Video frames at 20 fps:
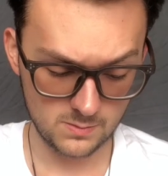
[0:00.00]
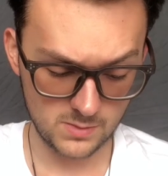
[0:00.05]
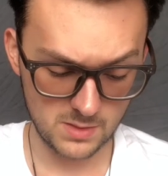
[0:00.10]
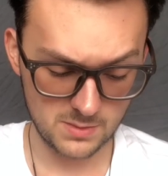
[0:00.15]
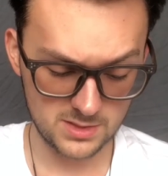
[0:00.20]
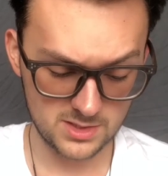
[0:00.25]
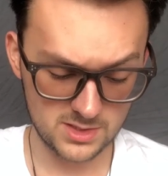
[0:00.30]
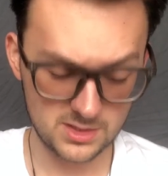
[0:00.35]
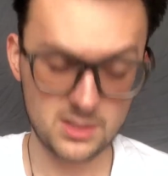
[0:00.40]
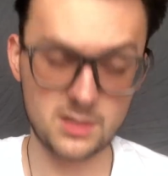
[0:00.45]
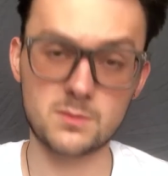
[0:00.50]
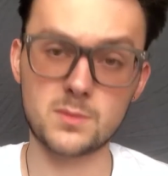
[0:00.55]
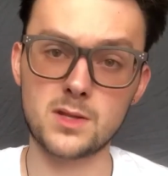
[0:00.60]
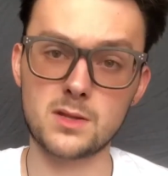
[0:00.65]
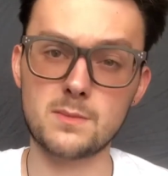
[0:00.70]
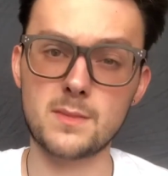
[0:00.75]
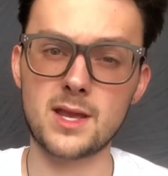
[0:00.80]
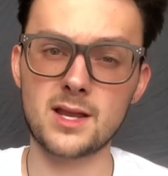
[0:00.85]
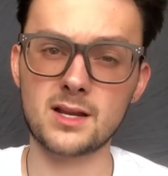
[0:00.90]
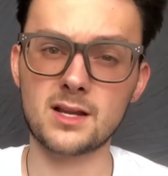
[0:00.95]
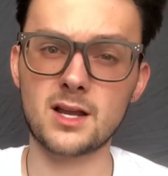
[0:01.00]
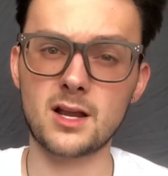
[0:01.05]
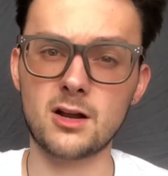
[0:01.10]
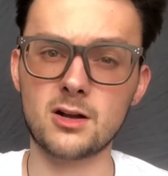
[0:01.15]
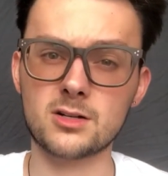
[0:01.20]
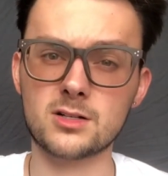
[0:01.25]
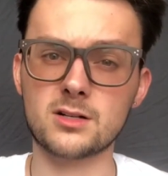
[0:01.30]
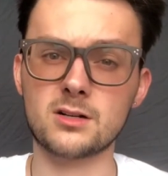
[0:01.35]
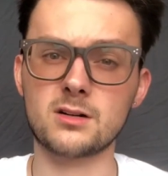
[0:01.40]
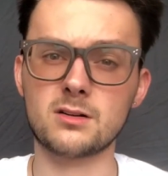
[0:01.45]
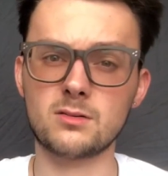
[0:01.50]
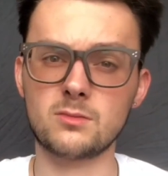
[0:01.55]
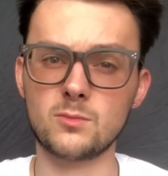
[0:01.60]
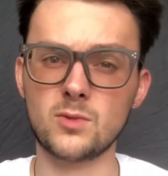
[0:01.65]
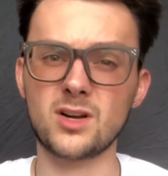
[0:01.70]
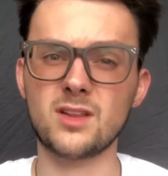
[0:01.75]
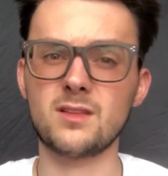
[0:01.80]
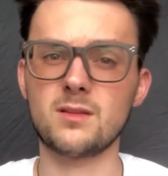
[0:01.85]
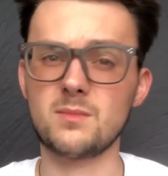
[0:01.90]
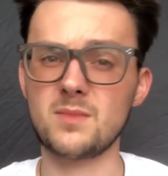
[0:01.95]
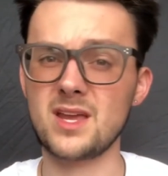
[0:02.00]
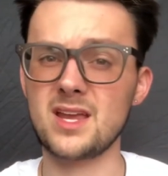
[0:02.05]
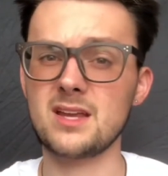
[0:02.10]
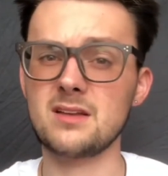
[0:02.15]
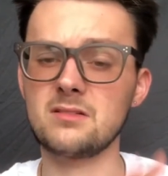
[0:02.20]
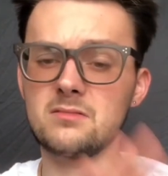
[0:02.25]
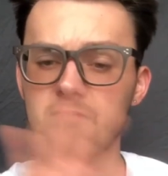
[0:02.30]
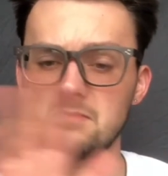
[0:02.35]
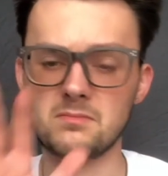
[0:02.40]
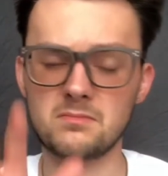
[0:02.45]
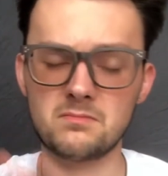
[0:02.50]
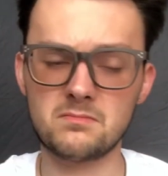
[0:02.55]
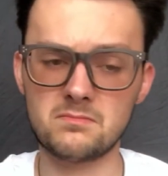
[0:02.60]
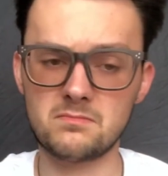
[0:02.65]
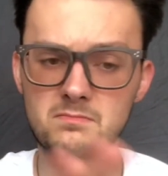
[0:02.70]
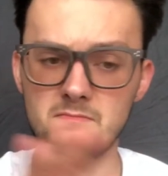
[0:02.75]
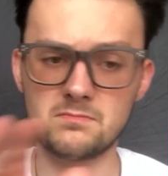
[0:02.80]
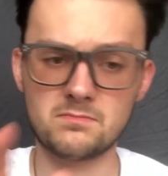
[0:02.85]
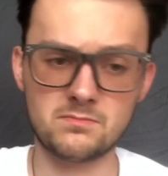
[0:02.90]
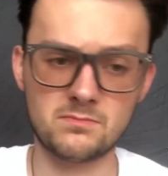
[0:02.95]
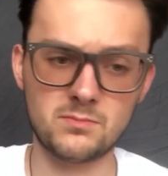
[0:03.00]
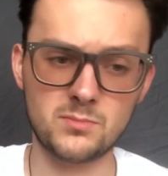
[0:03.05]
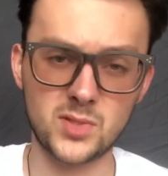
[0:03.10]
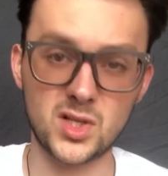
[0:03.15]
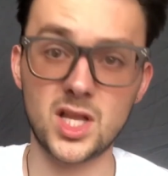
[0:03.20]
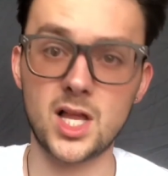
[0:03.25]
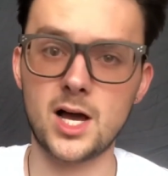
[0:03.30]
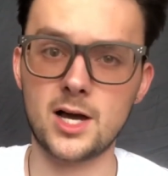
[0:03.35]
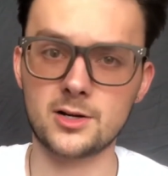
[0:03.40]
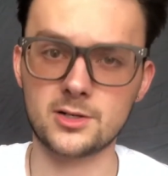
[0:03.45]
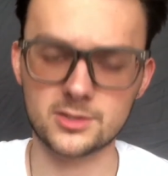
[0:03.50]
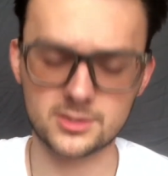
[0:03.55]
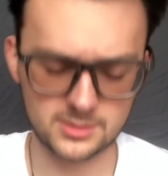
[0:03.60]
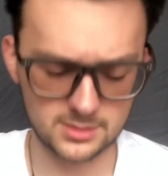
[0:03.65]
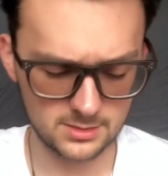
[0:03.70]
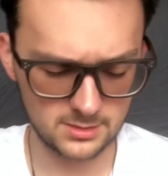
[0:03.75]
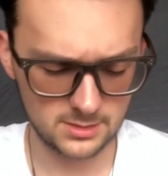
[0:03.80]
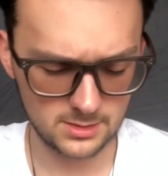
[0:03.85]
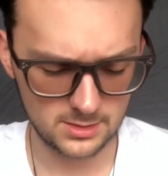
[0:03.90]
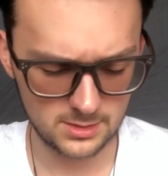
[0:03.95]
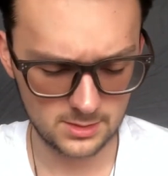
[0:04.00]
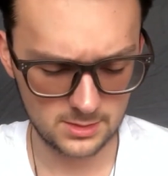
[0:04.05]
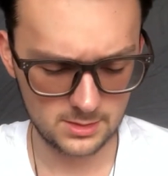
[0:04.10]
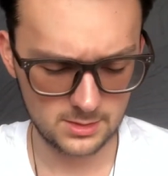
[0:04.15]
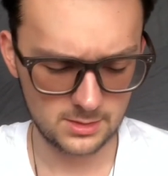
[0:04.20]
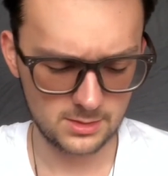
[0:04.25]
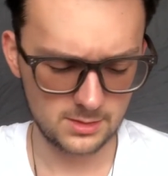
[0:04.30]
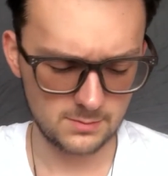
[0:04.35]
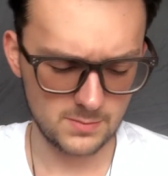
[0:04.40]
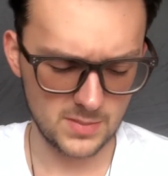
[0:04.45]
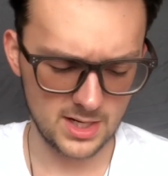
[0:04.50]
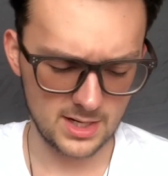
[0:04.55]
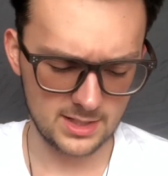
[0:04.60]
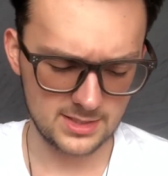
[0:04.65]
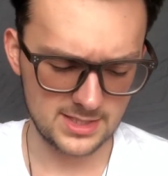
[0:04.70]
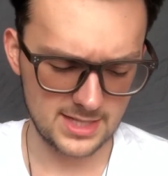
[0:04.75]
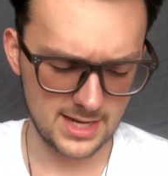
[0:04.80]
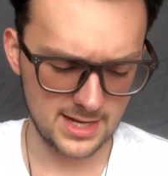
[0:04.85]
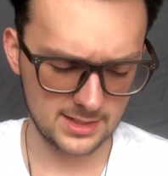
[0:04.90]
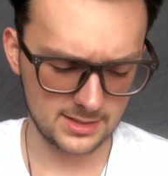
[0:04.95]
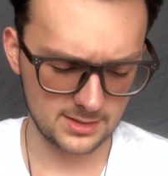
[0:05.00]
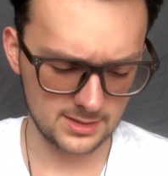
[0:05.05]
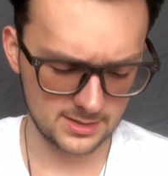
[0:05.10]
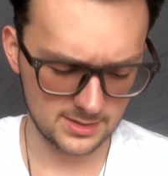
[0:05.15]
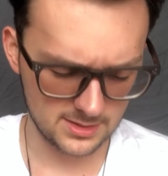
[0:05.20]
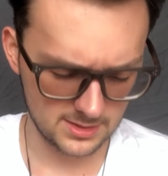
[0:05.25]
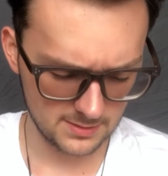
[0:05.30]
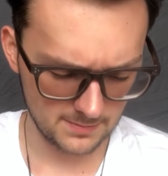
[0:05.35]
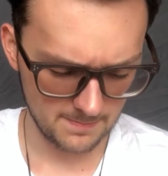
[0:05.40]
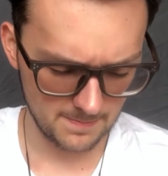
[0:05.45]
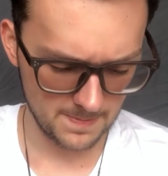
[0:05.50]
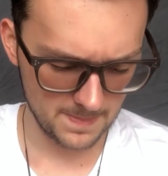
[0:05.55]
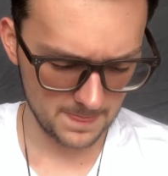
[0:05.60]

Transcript: maybe she's gonna be the main character, one of the main plotters, main antagonists.